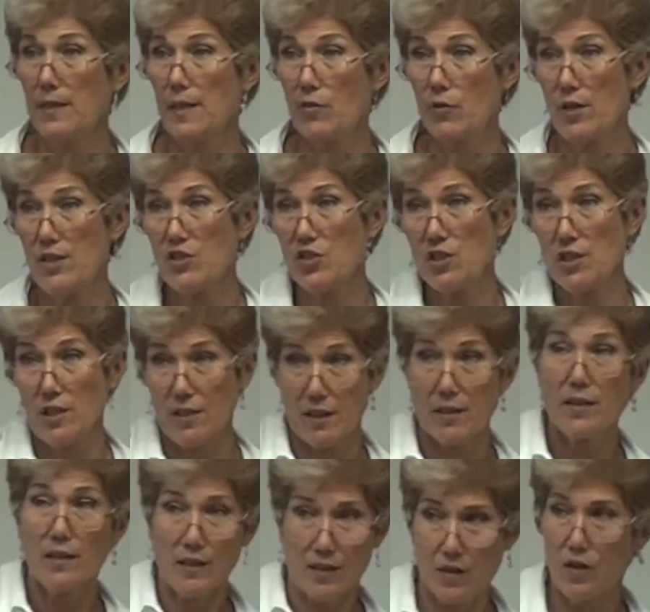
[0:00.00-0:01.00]
Christian,
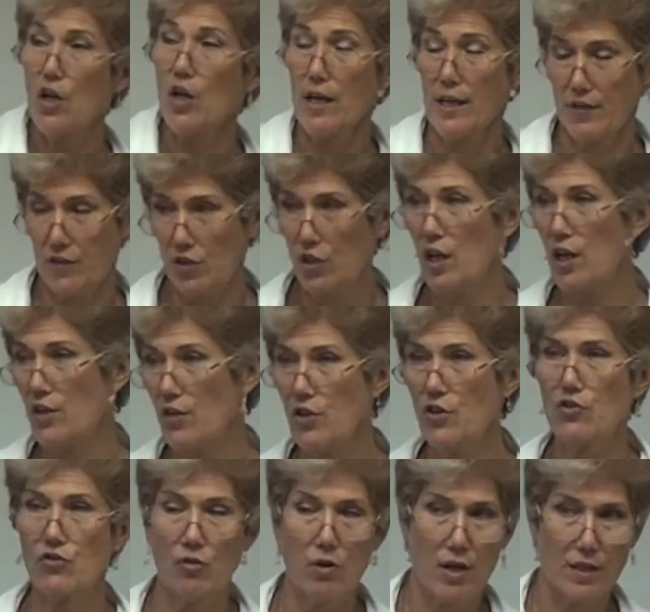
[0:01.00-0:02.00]
good,
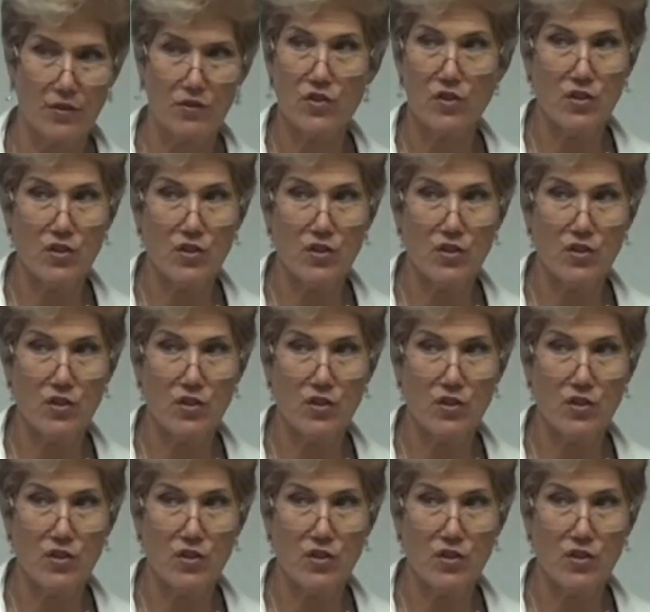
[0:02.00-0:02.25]
neutrons.